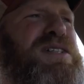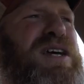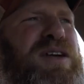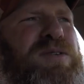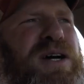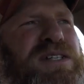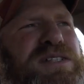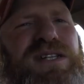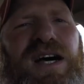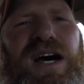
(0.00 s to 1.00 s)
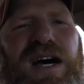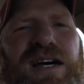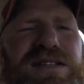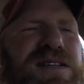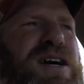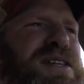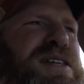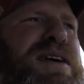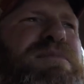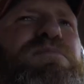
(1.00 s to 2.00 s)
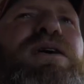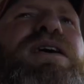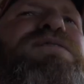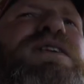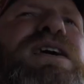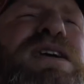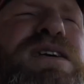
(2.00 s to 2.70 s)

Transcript: Anyways, uh, talked to Tim briefly.